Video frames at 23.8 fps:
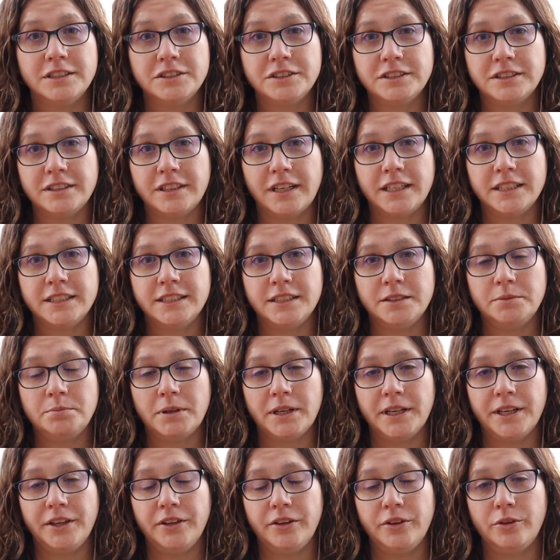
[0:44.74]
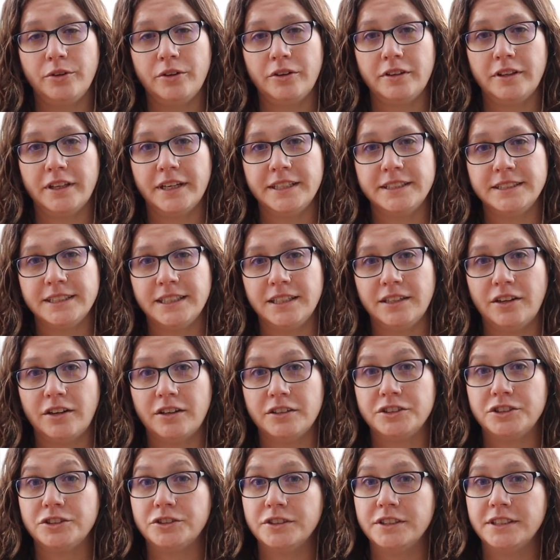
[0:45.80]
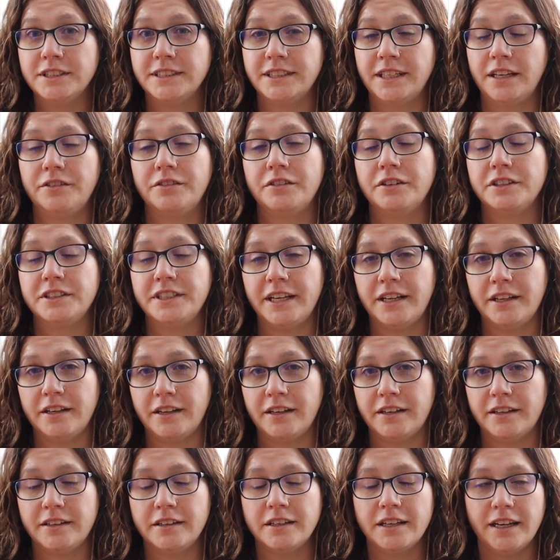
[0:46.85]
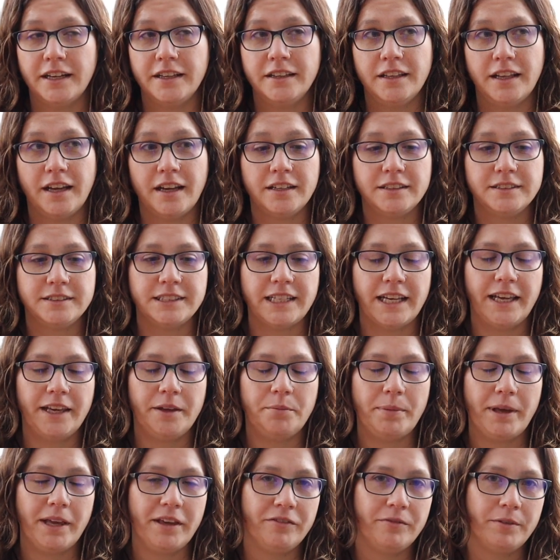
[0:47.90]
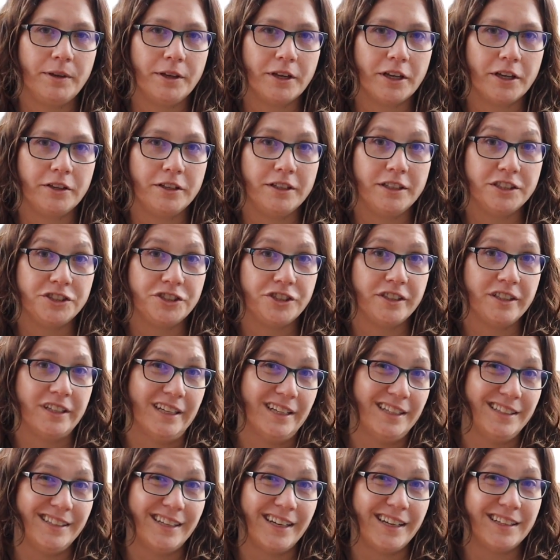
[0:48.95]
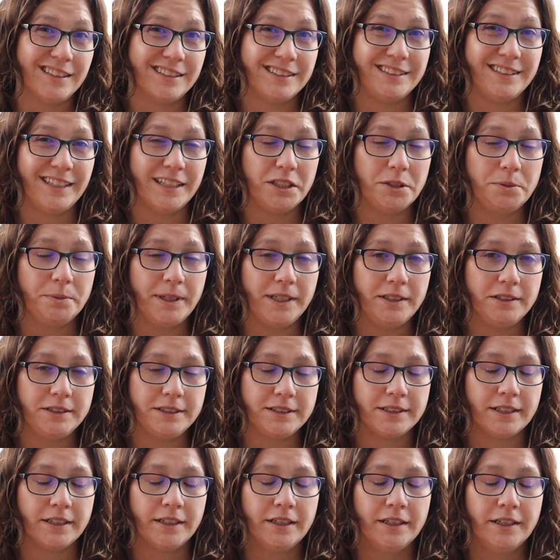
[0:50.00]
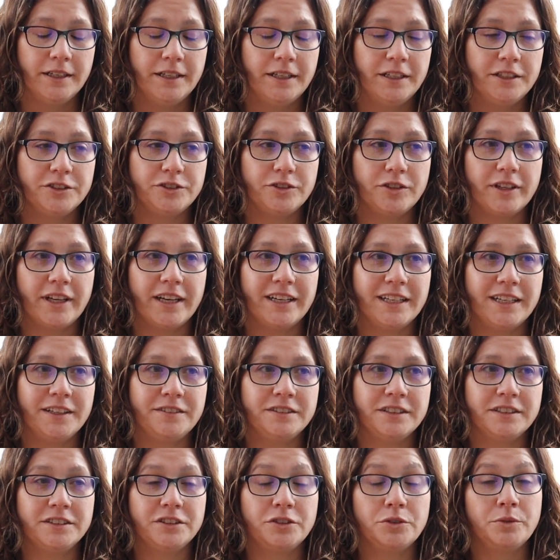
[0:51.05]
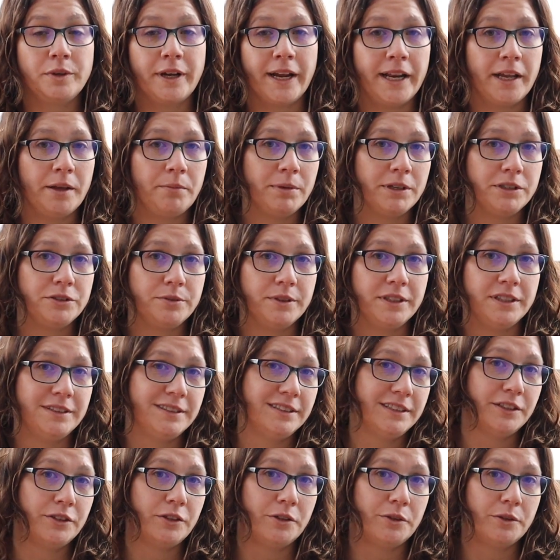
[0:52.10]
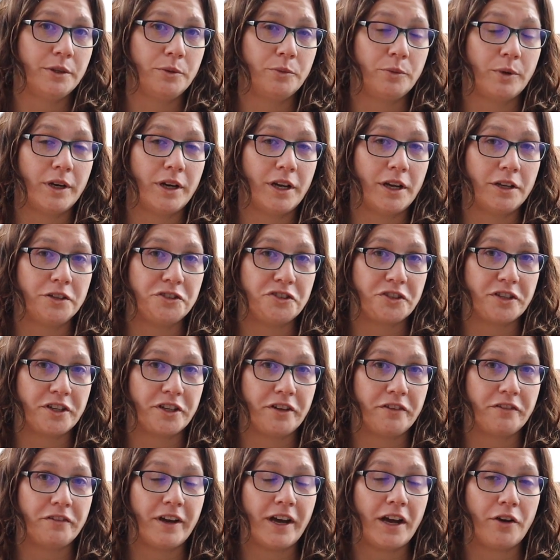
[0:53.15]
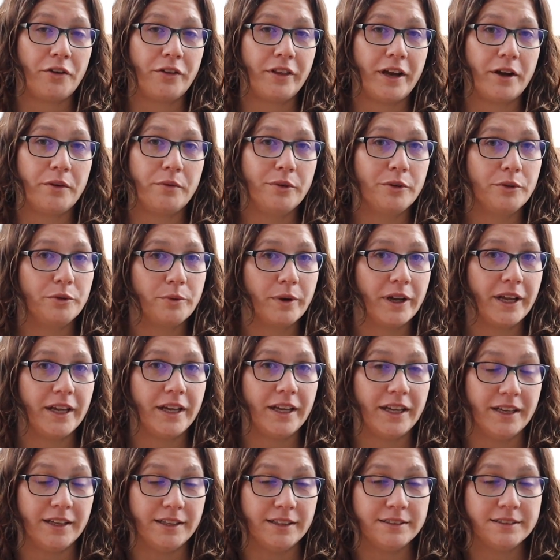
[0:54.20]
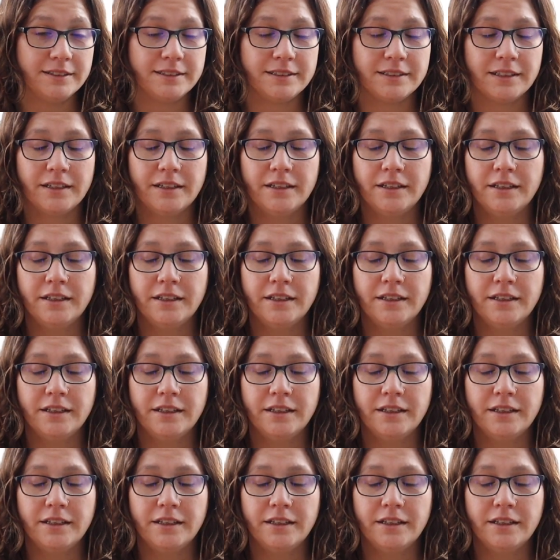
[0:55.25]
are selected by utilizing our Street Saver data, and that's a pavement condition index database. So that gives us a rating between 0 and 100 of how that roadway is.